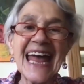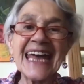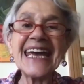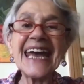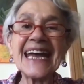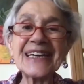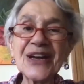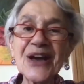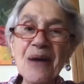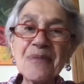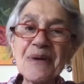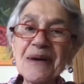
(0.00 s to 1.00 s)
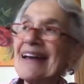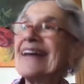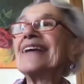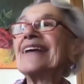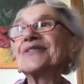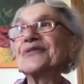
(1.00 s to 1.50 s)
He had come
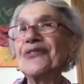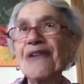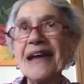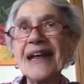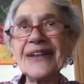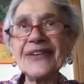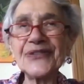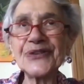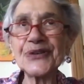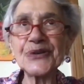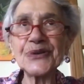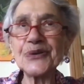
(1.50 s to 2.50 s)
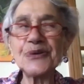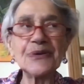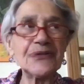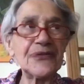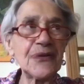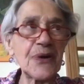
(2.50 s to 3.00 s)
to France
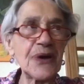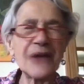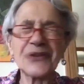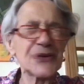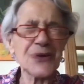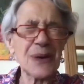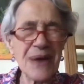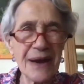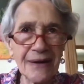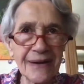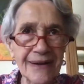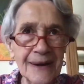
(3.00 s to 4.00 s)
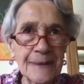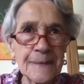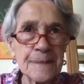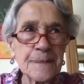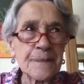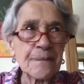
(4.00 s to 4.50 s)
to America,
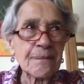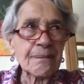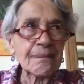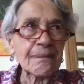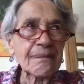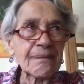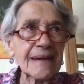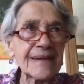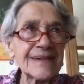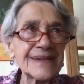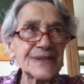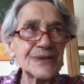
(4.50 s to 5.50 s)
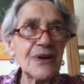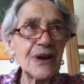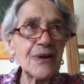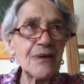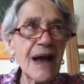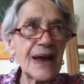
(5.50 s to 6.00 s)
to
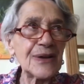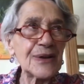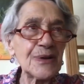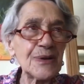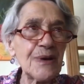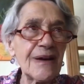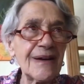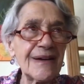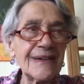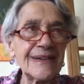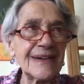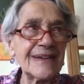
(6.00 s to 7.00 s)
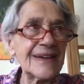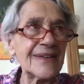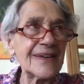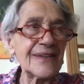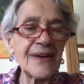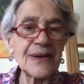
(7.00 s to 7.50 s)
Colorado
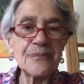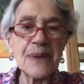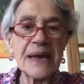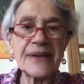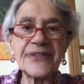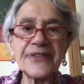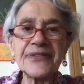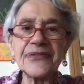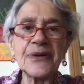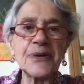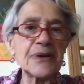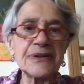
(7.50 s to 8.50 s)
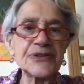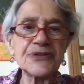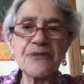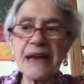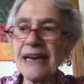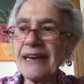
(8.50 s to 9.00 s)
on a base for
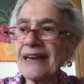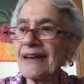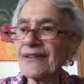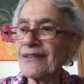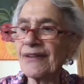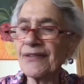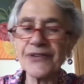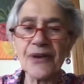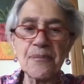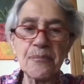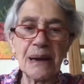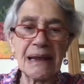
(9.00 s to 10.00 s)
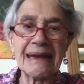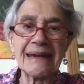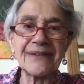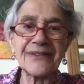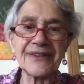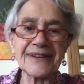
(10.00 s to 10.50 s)
training on some
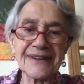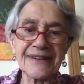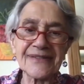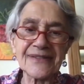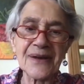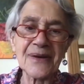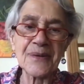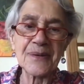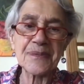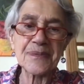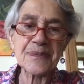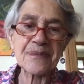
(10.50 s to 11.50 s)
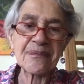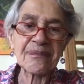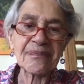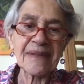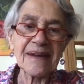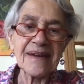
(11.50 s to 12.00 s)
planes. So
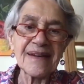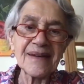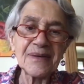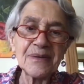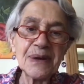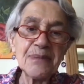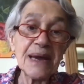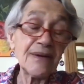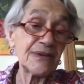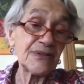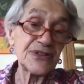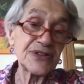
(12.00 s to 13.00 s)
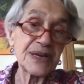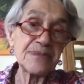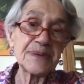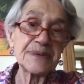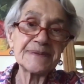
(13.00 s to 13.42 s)
we met on the ship.